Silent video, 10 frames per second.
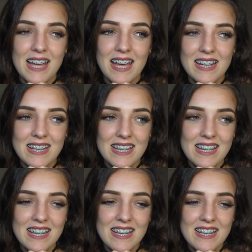And
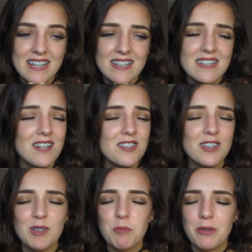he is such a
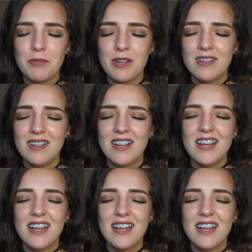good boyfriend